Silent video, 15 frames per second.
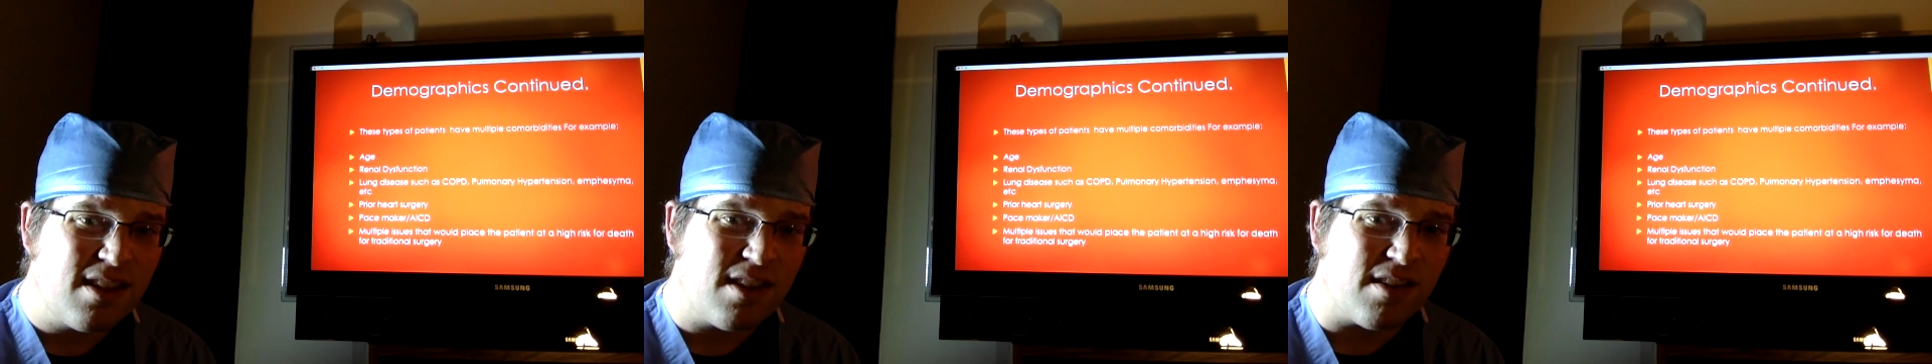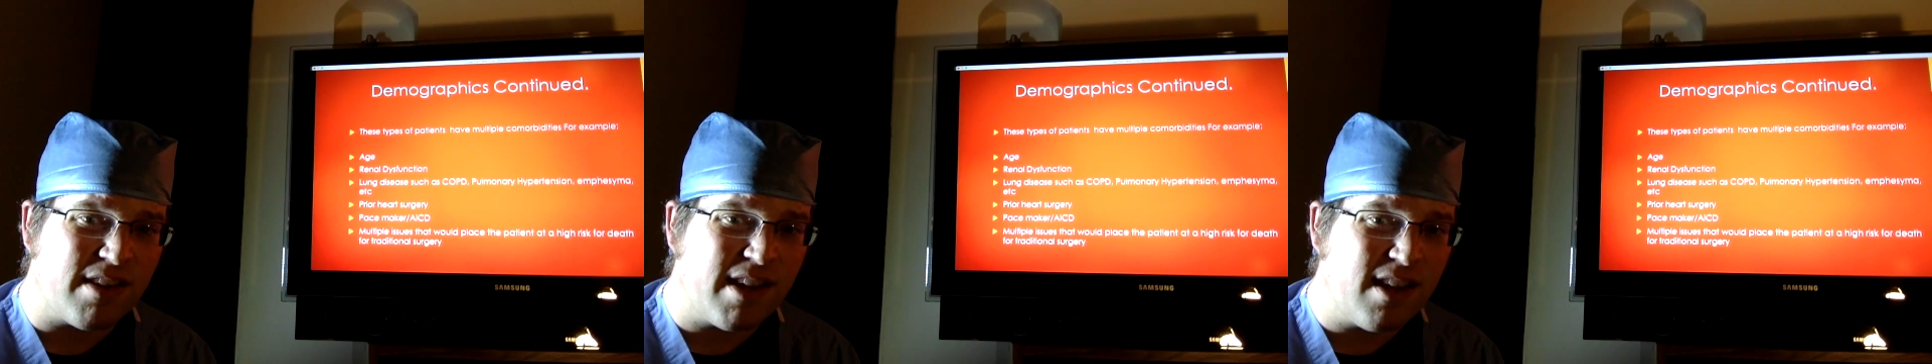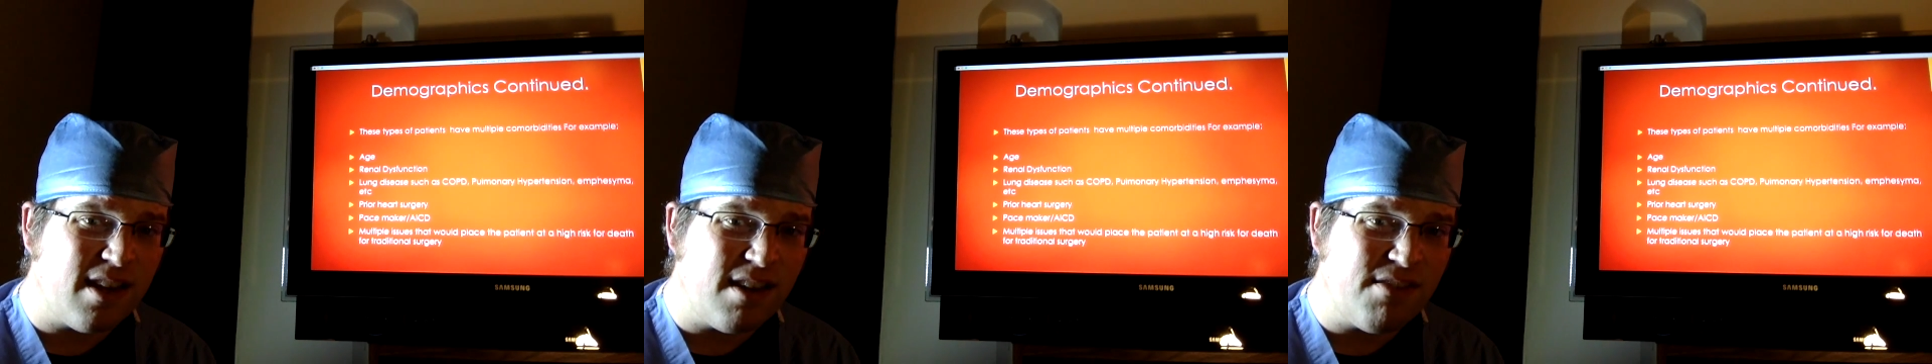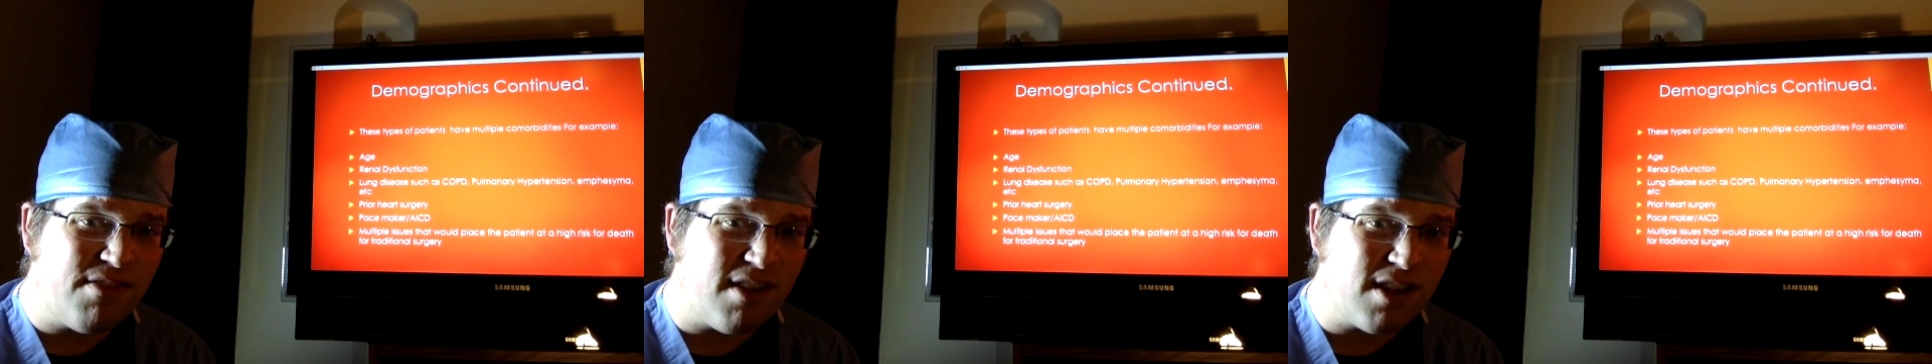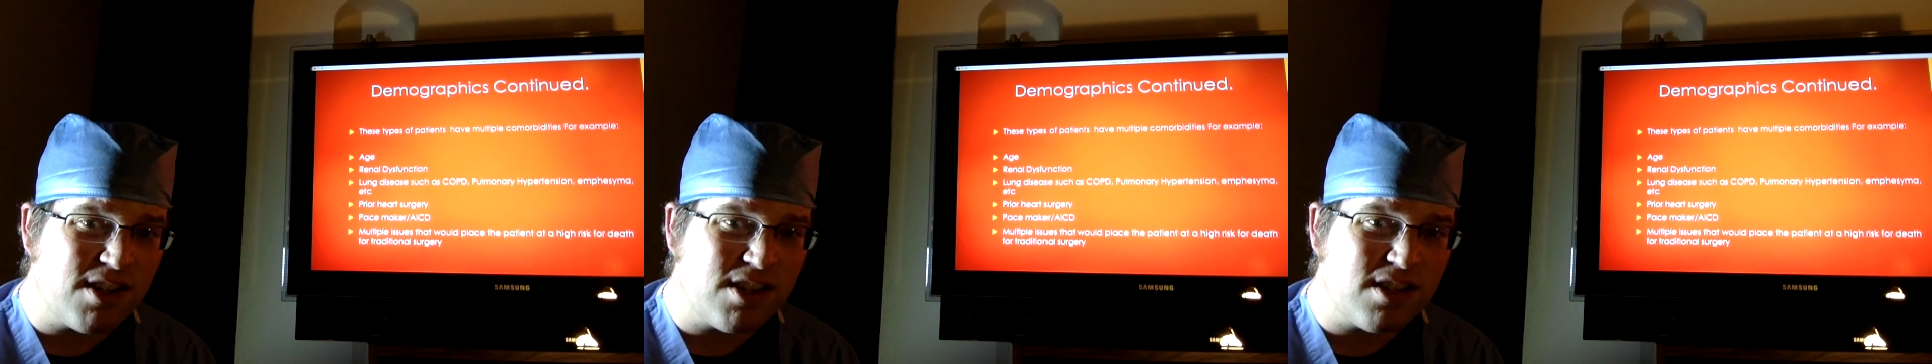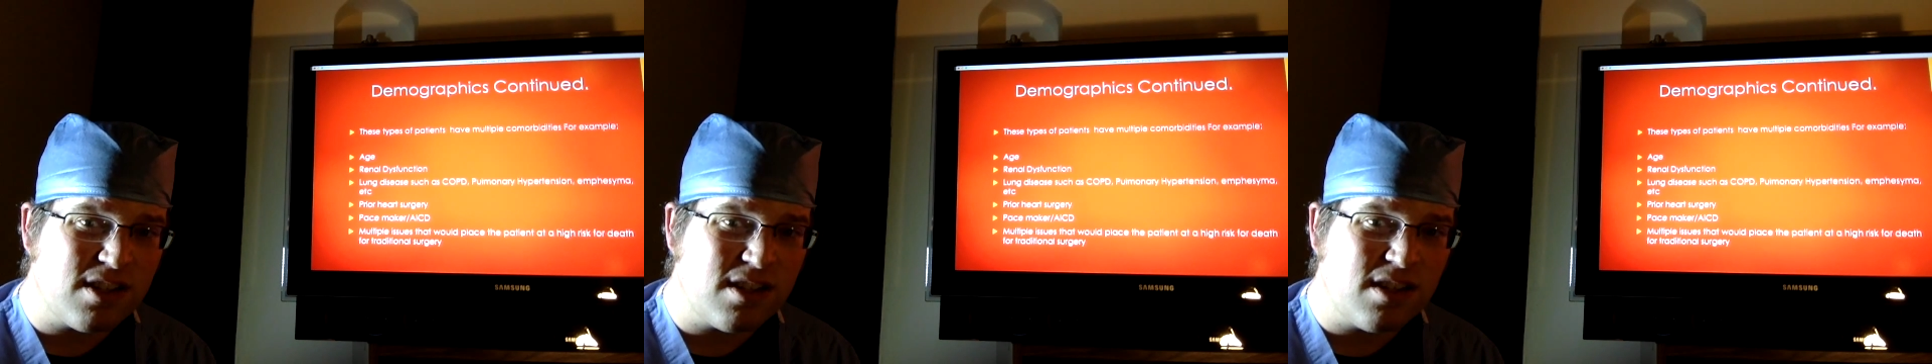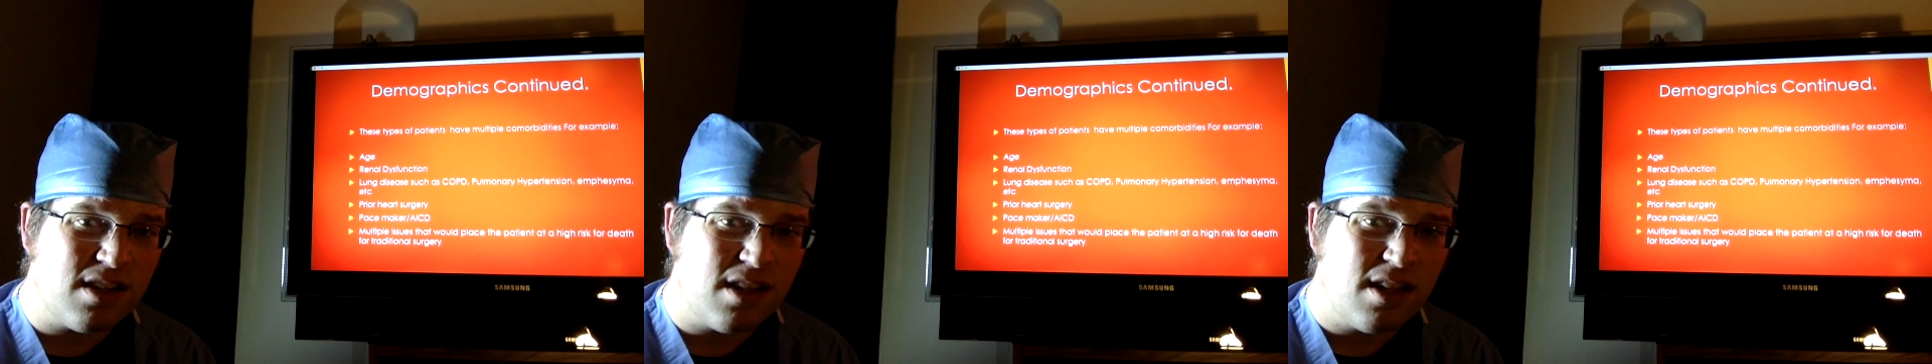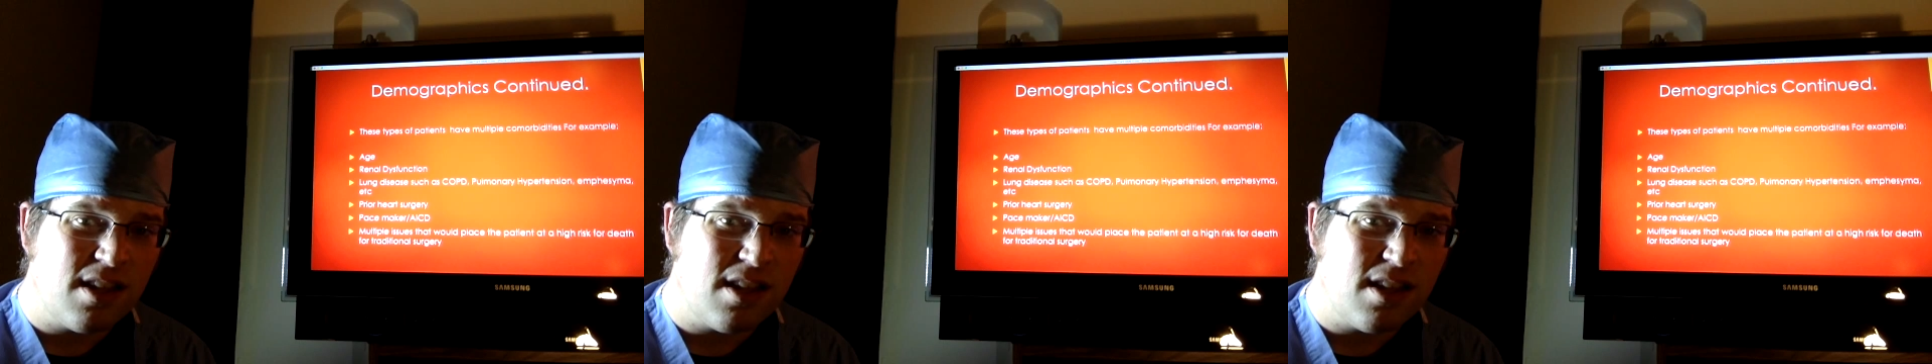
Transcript: their kidney function,